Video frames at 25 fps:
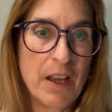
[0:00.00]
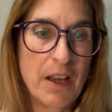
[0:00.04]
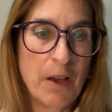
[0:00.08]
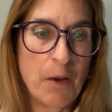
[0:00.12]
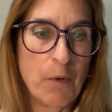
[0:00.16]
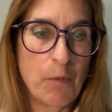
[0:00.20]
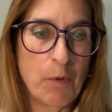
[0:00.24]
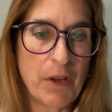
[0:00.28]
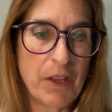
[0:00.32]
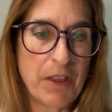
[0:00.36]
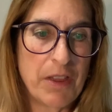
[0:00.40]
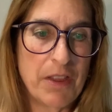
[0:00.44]

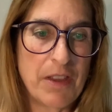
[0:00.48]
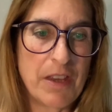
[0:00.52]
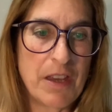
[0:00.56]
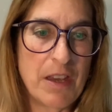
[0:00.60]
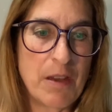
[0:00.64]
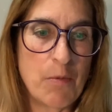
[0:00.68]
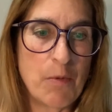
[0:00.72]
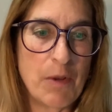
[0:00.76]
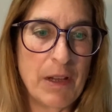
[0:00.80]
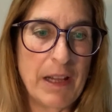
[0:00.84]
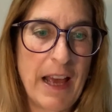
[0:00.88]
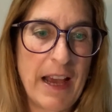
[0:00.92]
with the
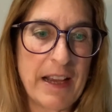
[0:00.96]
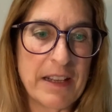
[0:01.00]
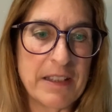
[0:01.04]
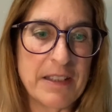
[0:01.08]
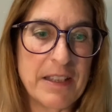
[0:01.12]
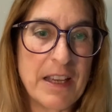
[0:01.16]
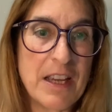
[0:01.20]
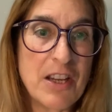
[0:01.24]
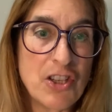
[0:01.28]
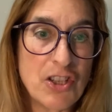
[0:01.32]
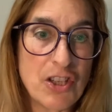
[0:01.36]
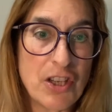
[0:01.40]

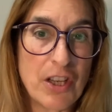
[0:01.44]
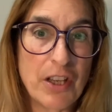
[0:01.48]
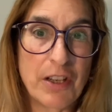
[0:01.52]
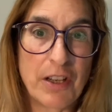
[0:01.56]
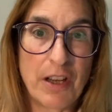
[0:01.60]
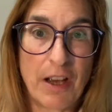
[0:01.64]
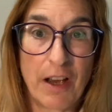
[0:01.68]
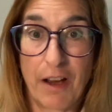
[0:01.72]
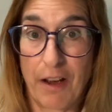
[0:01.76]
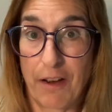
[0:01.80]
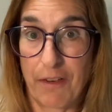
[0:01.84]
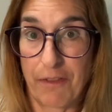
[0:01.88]
relaxation
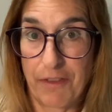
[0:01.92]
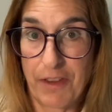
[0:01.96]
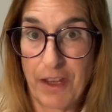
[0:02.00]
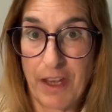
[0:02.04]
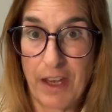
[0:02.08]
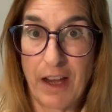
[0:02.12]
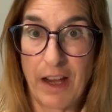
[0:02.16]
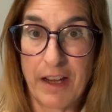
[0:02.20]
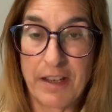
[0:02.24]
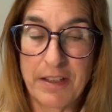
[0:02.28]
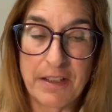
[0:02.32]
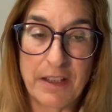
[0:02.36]
of the
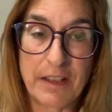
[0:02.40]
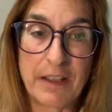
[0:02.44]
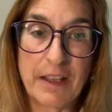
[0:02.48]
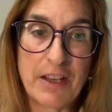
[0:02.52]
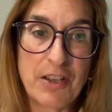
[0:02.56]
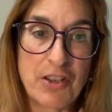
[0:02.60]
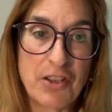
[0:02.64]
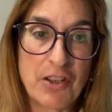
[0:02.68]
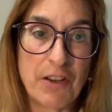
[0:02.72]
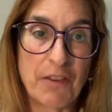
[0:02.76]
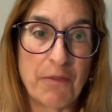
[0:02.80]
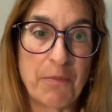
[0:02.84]

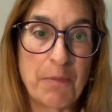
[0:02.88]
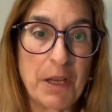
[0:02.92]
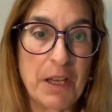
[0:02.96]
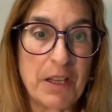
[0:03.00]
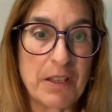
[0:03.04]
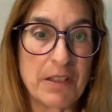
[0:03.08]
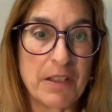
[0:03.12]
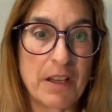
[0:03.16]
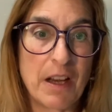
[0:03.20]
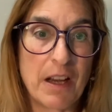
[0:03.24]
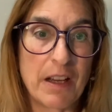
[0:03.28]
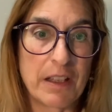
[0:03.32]
isolation of
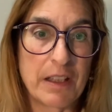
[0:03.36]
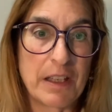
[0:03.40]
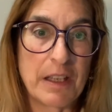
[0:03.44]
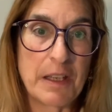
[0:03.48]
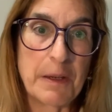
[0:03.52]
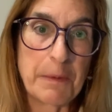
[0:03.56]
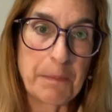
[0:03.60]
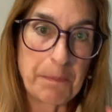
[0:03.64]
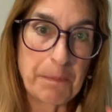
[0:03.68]
Miyazaki.